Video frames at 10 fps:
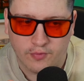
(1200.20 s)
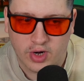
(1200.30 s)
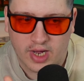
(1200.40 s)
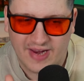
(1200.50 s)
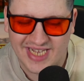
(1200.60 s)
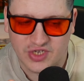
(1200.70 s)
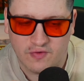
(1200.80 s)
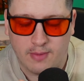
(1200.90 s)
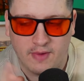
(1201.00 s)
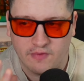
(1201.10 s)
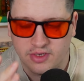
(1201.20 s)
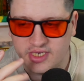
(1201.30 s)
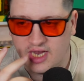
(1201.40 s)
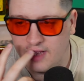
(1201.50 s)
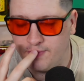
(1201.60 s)
on our Instagram. If not
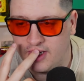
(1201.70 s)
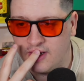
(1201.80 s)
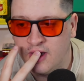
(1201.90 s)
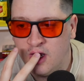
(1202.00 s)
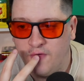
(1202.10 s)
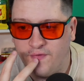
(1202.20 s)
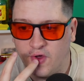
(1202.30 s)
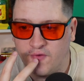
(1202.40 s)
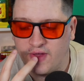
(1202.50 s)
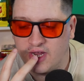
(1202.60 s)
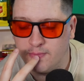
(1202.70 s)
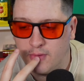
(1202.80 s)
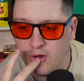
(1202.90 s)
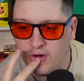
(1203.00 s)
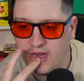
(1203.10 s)
tonight, it'll be first thing in the
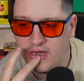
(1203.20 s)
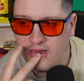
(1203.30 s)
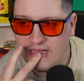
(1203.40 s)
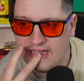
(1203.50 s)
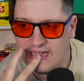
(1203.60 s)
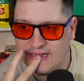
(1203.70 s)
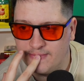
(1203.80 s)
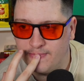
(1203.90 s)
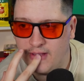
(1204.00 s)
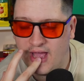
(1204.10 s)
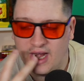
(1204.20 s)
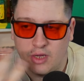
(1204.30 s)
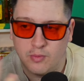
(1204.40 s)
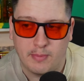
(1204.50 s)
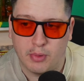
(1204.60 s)
morning, and
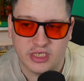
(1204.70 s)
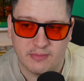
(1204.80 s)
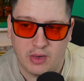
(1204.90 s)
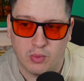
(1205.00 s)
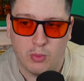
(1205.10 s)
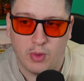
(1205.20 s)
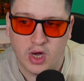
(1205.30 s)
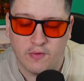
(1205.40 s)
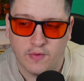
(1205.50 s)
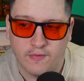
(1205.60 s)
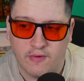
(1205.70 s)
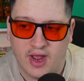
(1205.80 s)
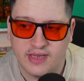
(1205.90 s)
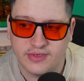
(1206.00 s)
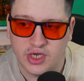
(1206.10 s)
it'll be put to bed one way or another,
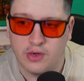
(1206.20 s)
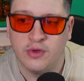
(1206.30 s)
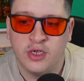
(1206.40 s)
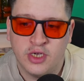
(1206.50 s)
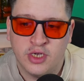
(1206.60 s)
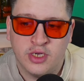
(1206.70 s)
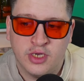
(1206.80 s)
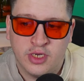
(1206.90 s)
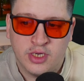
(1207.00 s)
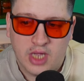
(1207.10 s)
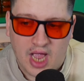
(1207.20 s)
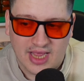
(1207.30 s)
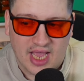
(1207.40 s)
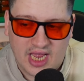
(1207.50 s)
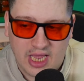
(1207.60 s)
right? So, I
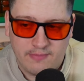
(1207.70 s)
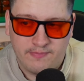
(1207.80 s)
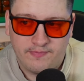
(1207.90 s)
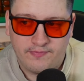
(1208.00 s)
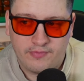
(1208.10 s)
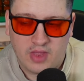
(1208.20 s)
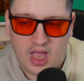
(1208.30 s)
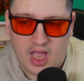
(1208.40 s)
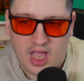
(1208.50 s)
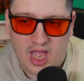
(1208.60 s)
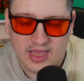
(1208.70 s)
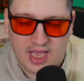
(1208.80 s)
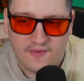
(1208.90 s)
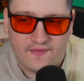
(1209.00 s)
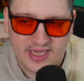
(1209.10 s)
like him. I
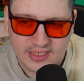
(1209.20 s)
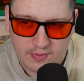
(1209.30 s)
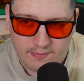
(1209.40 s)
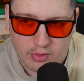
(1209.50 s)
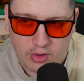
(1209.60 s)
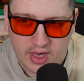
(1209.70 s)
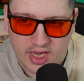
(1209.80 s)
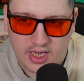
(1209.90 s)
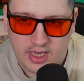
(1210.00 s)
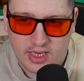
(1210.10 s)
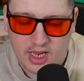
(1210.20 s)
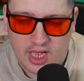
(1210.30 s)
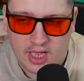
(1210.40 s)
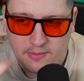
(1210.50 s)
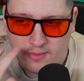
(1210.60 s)
like the fact that we brought in
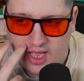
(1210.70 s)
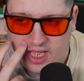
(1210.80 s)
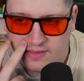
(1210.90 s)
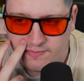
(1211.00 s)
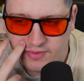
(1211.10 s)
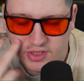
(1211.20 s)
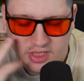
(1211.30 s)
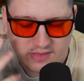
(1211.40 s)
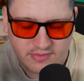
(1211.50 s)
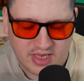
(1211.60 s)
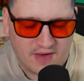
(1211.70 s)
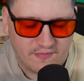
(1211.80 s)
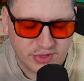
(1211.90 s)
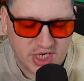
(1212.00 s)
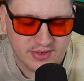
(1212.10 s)
that guy
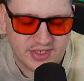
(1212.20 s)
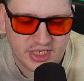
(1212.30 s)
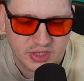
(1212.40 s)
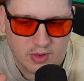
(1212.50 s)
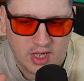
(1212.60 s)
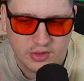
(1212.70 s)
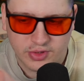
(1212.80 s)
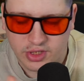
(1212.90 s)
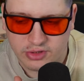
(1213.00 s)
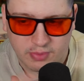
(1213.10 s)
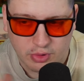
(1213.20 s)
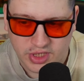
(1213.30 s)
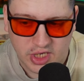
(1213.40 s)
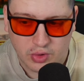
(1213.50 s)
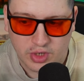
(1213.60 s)
from Chelsea as well, who's
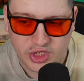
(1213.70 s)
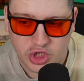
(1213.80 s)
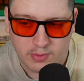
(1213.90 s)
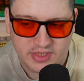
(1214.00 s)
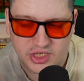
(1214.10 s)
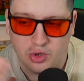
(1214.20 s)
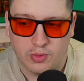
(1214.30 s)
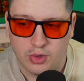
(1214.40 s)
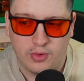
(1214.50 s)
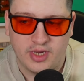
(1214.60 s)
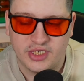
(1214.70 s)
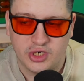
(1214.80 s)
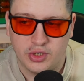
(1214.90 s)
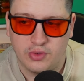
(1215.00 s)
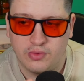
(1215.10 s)
supposedly good at his job. He's another one who we need to
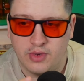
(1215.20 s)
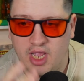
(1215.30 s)
do